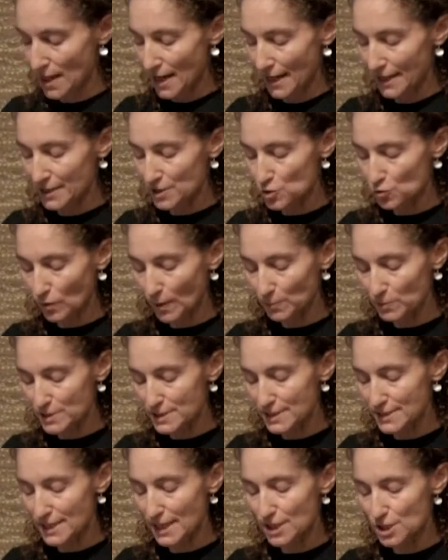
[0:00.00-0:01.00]
In its
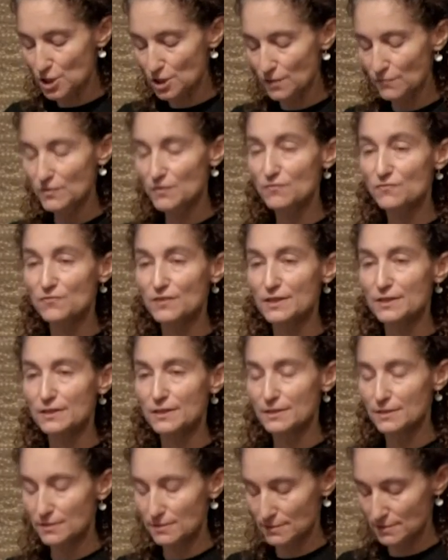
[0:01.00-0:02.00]
representation of
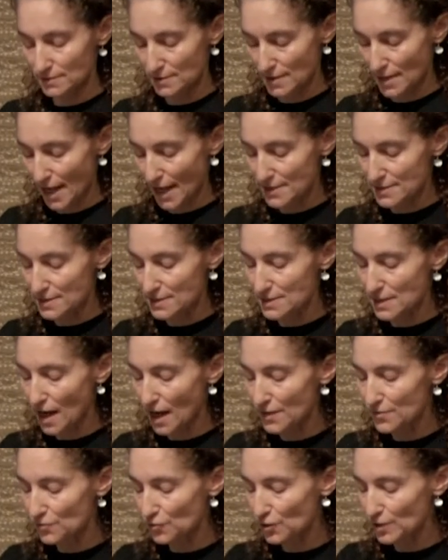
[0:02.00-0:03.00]
infinity, as a
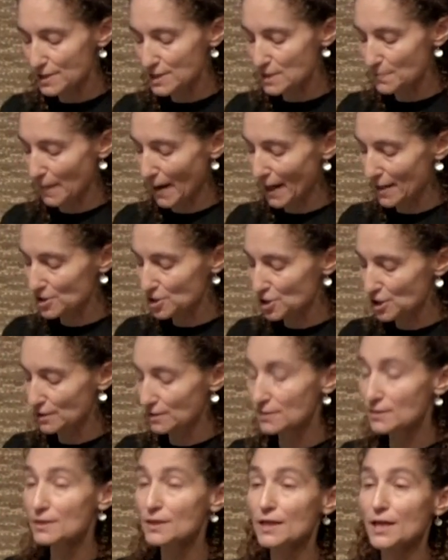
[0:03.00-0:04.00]
sign for
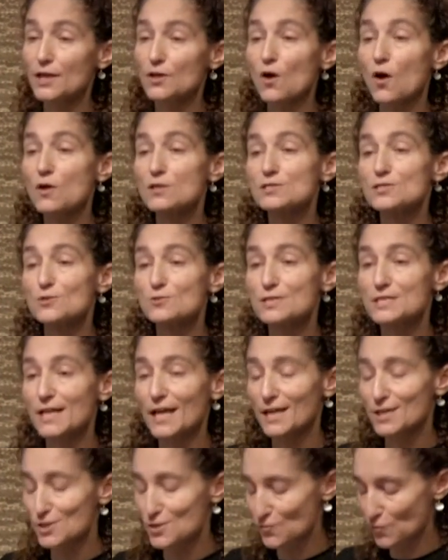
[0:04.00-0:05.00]
expansion, it also
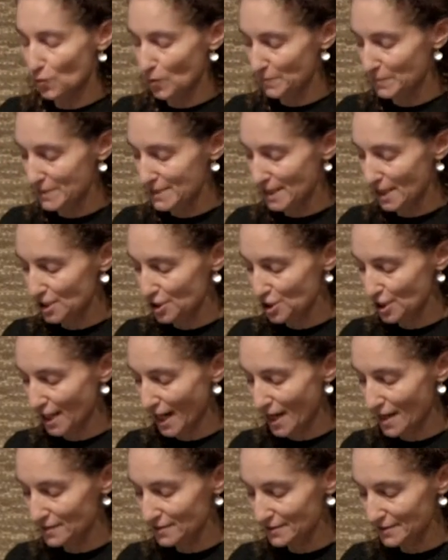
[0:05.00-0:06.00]
stands for
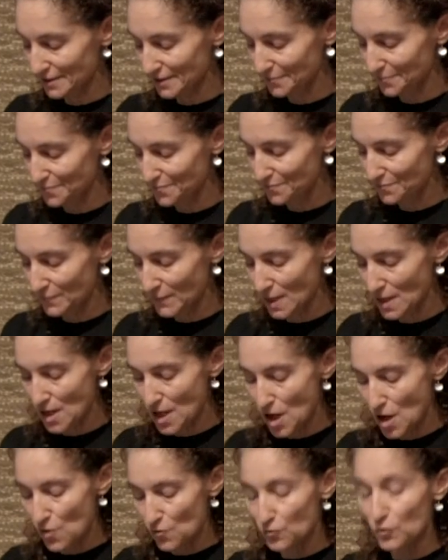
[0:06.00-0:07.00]
potentiality.
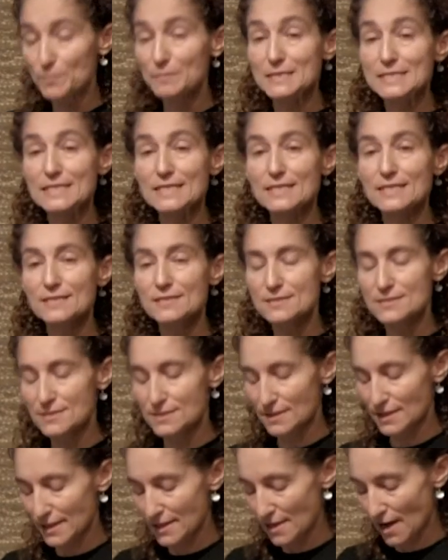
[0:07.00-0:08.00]
For Matisse,
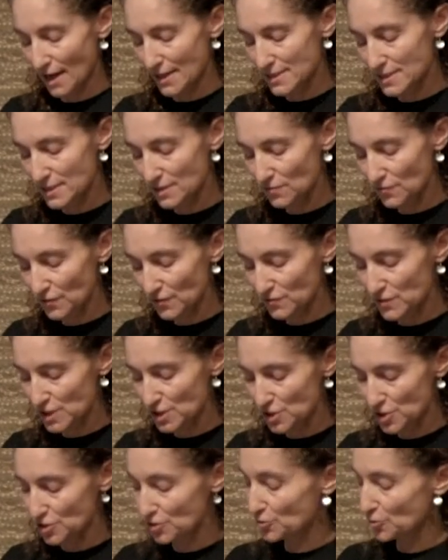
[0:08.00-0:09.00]
in nineteen
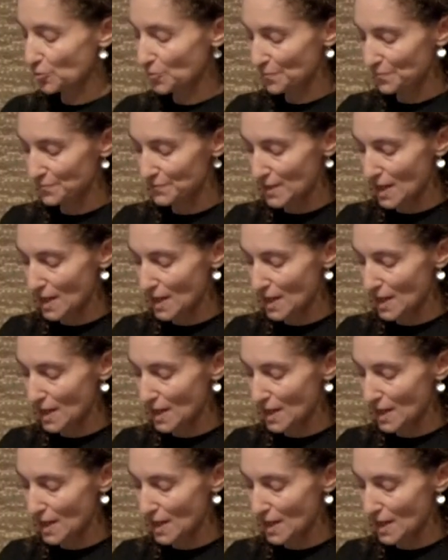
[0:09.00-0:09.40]
fifty-two,